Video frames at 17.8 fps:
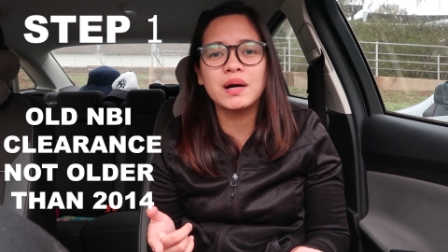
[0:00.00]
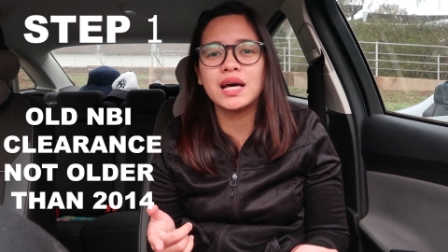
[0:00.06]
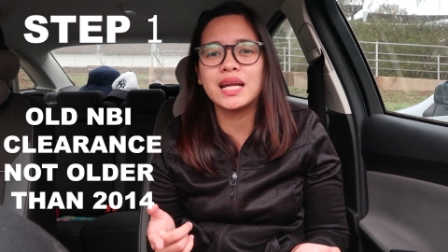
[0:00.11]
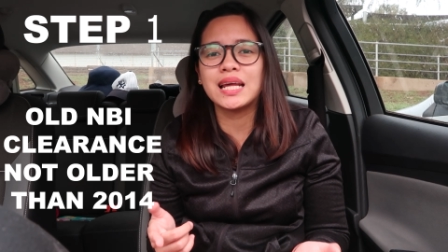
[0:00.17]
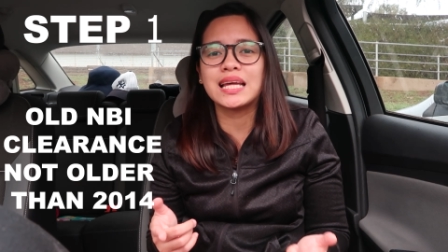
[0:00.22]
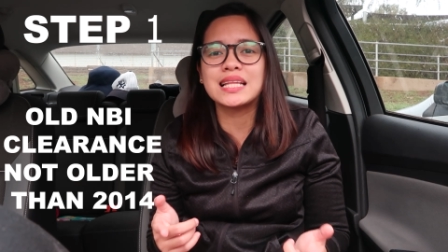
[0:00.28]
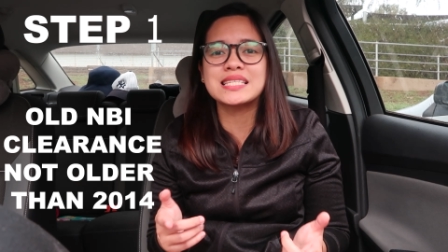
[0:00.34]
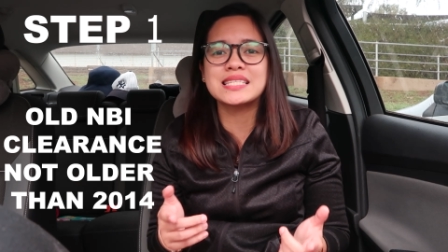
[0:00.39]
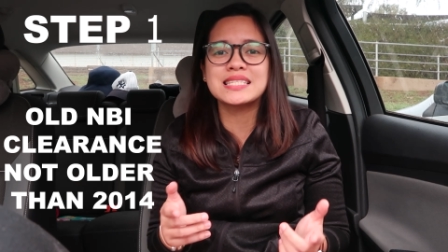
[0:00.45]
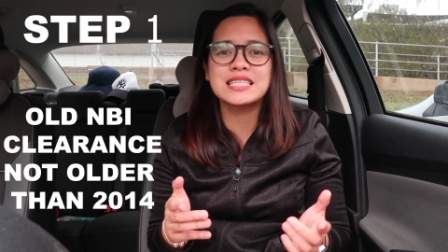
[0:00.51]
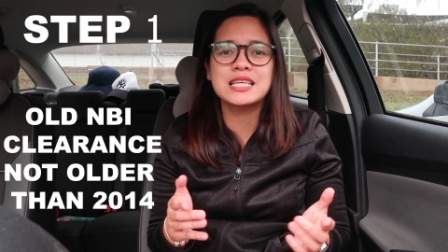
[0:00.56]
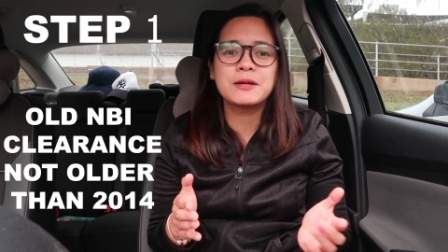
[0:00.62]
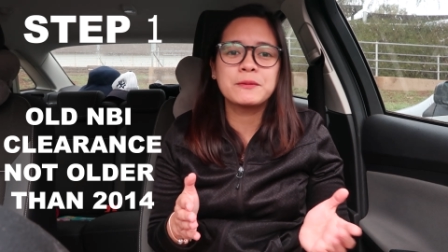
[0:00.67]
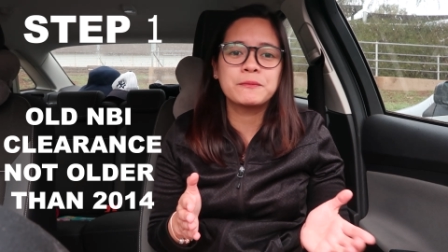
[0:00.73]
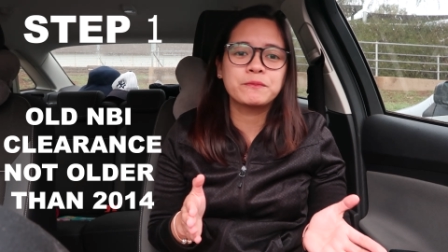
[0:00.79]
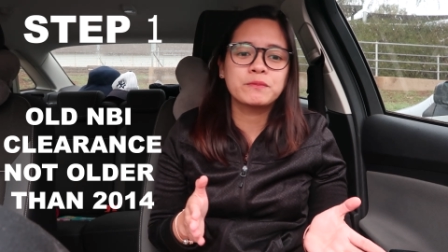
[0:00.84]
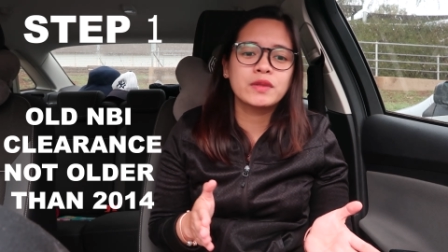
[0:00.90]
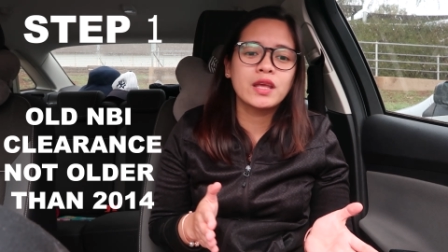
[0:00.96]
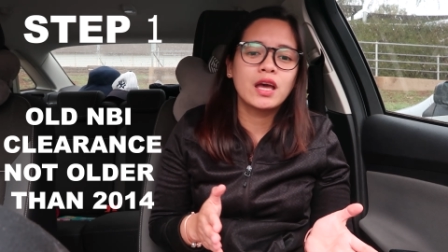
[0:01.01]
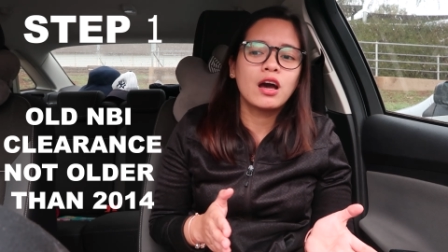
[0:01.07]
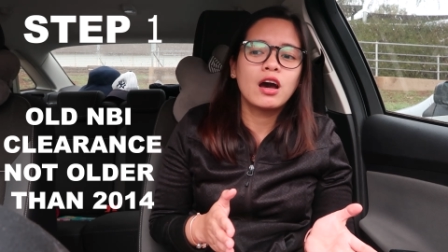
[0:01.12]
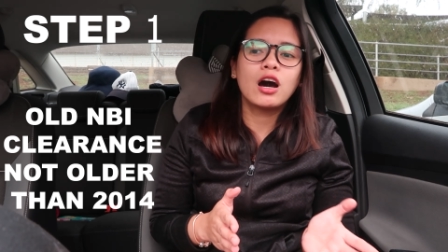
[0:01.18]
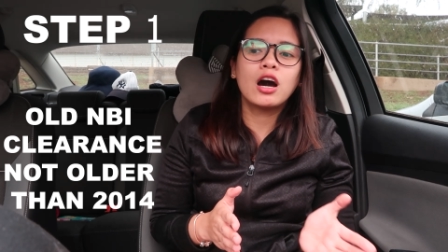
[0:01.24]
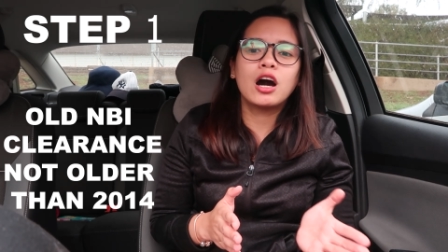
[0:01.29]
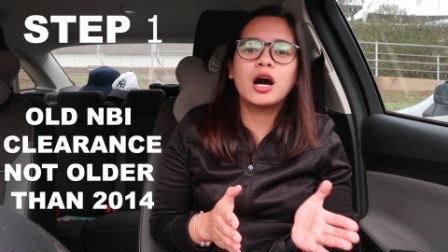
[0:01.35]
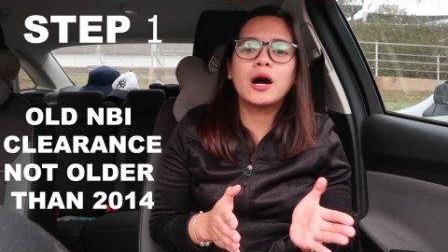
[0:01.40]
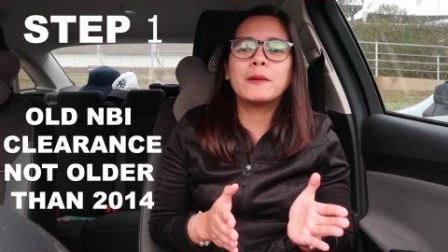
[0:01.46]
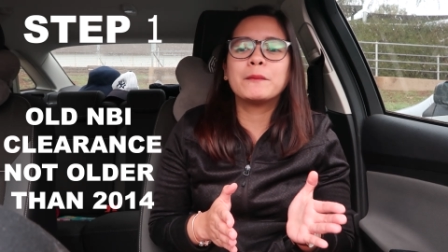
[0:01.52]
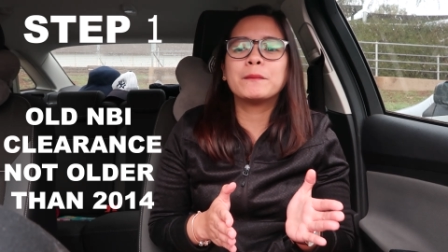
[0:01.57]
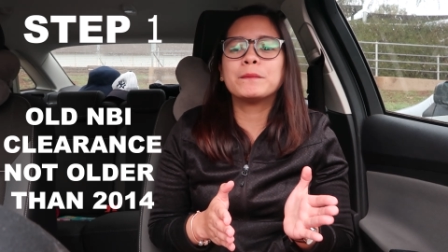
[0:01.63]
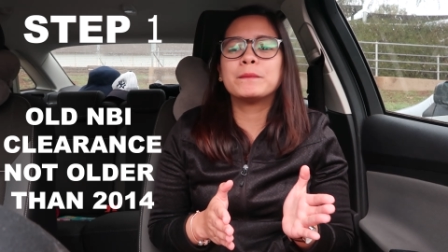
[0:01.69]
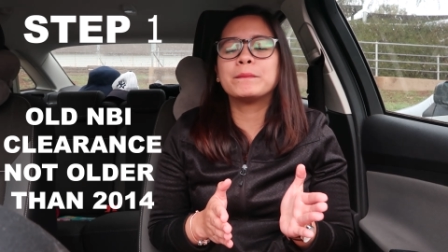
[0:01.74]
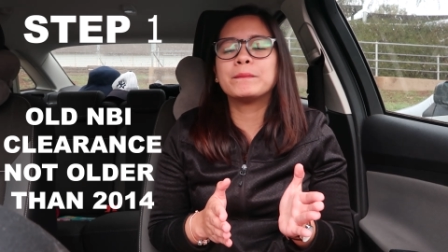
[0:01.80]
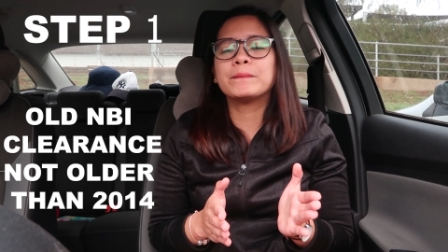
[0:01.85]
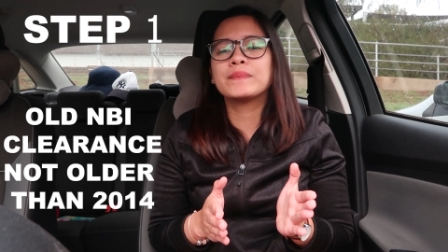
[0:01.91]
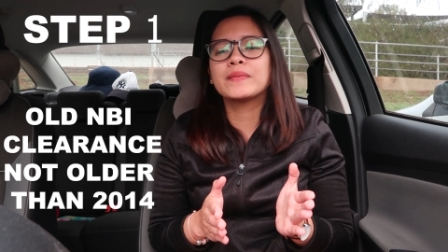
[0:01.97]
but it's
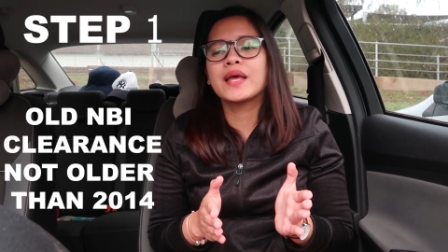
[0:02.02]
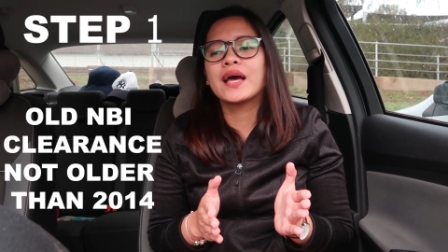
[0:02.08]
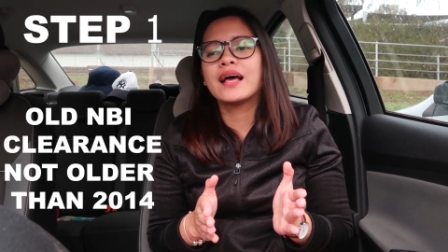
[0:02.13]
um,